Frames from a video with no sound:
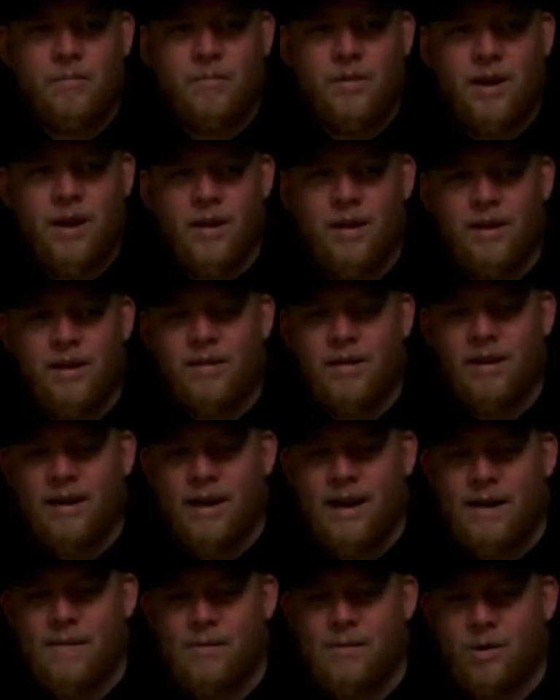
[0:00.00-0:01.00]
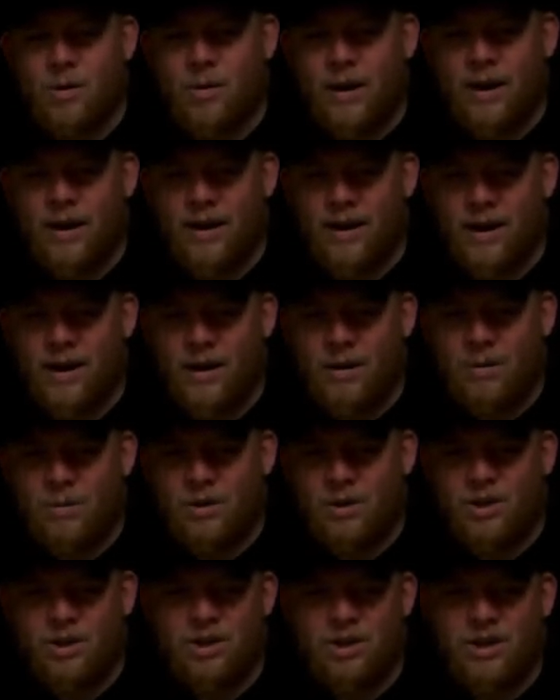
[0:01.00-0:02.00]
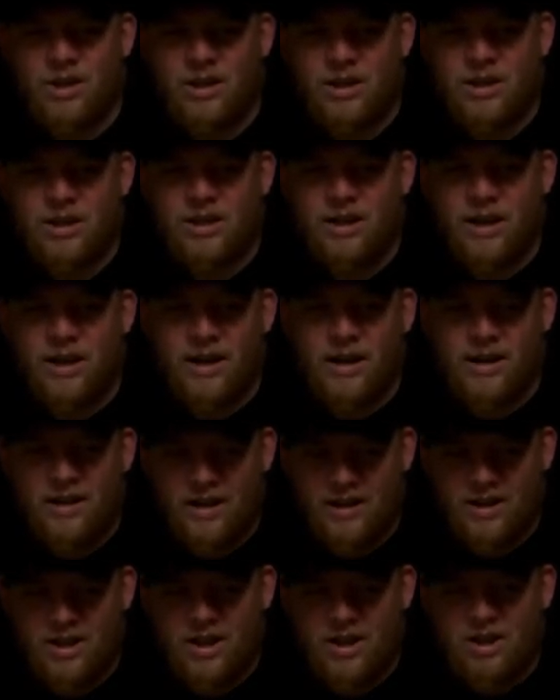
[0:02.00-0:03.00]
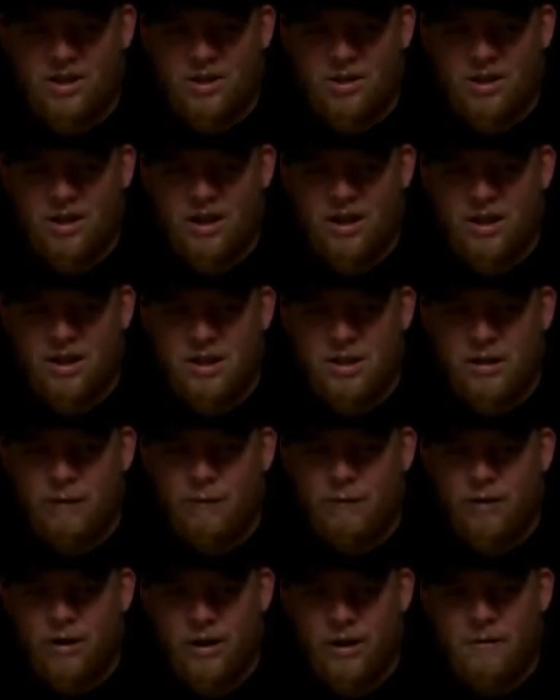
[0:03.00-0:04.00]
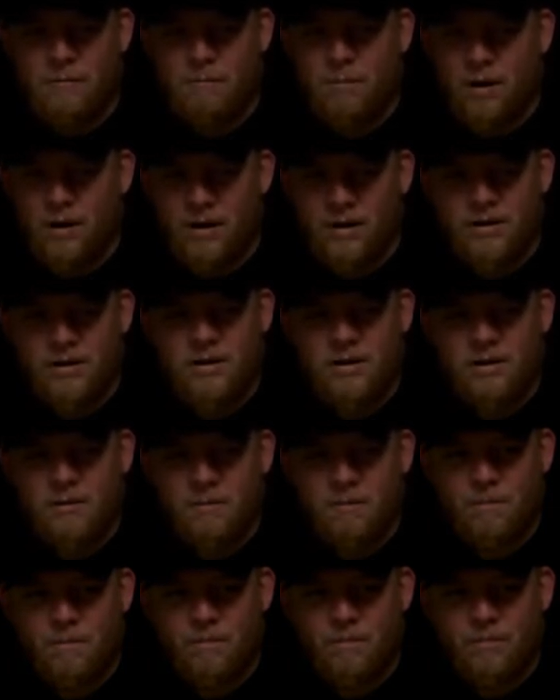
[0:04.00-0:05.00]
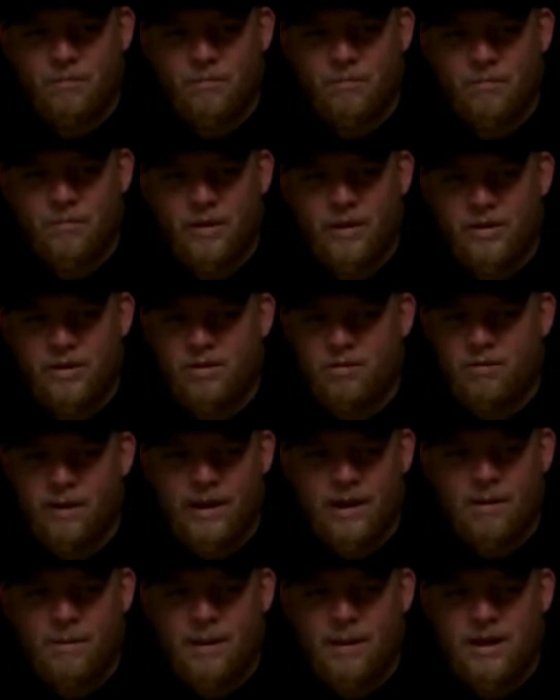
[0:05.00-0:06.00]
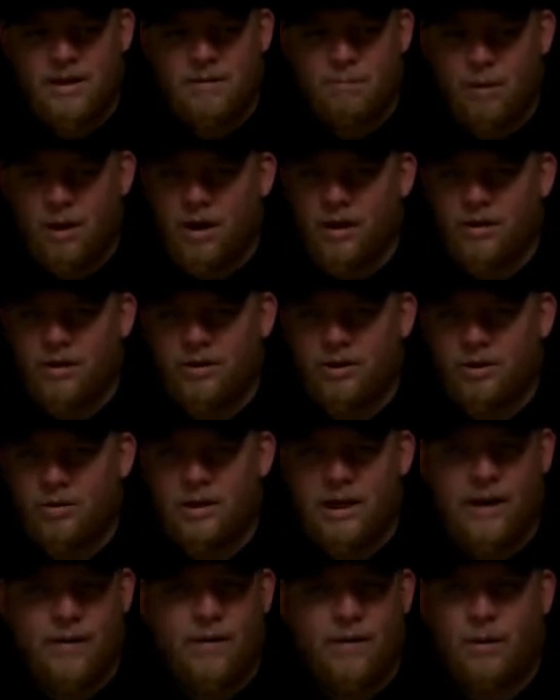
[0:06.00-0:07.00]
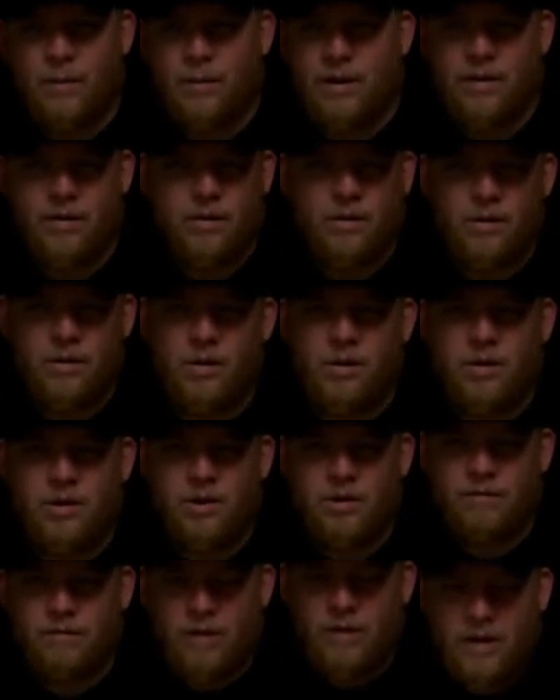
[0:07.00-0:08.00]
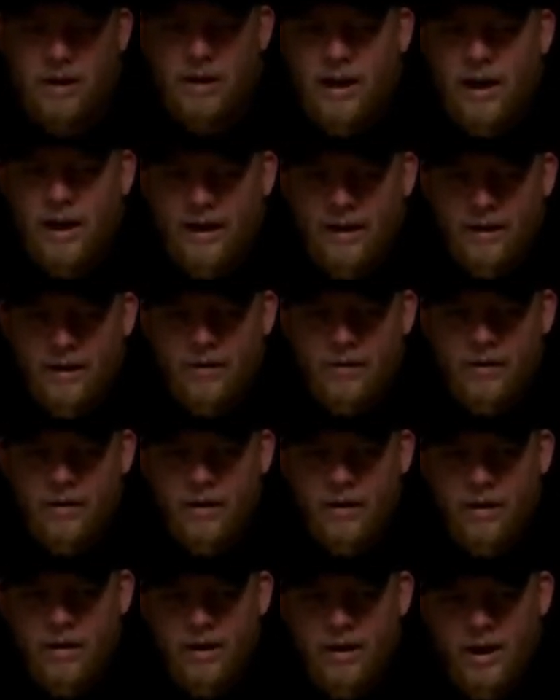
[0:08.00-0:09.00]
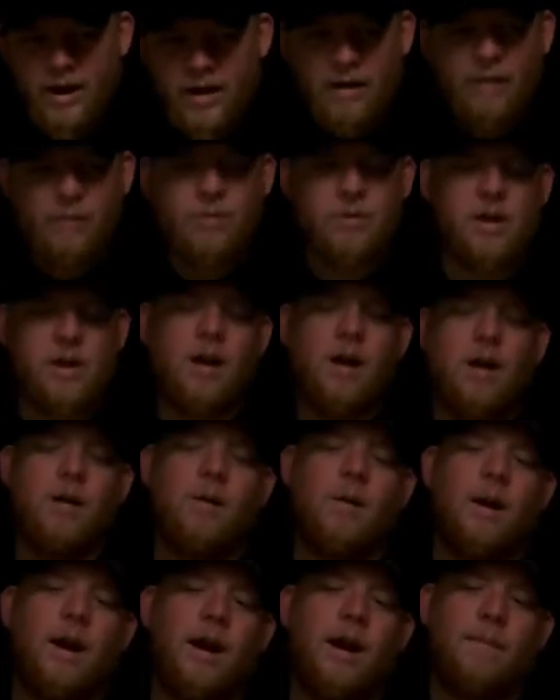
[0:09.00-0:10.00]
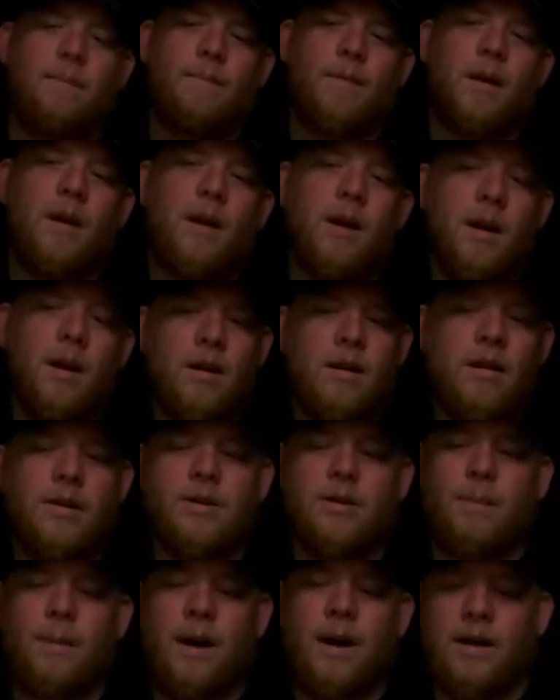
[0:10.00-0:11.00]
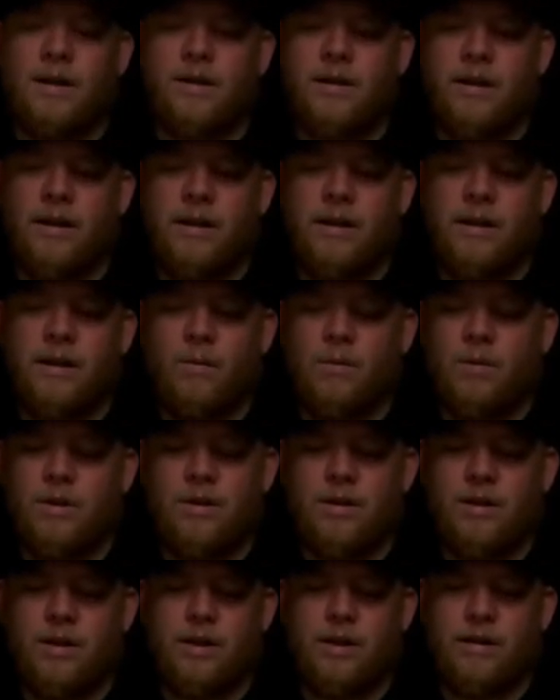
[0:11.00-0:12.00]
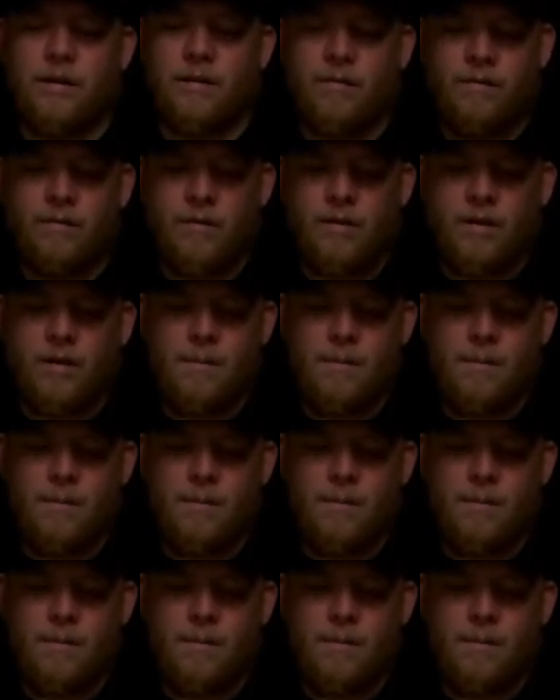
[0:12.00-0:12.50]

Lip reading: The only thing I never quite got, which to this day I think is still a thing, is the fucking box. There's a random ass box you carry with you. You can just fucking hide under. And everyone's like, oh, okay. There's a box there that wasn't there a